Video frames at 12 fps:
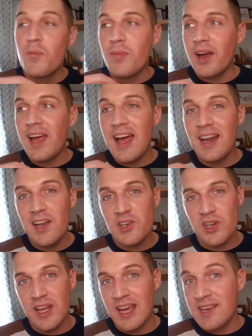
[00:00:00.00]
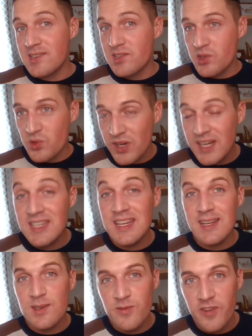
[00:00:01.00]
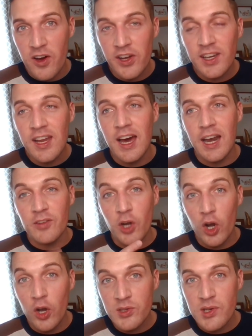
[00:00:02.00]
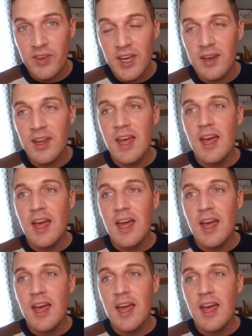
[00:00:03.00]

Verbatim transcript: my hair literally it's straight and it's fine, and I've got a lot of it,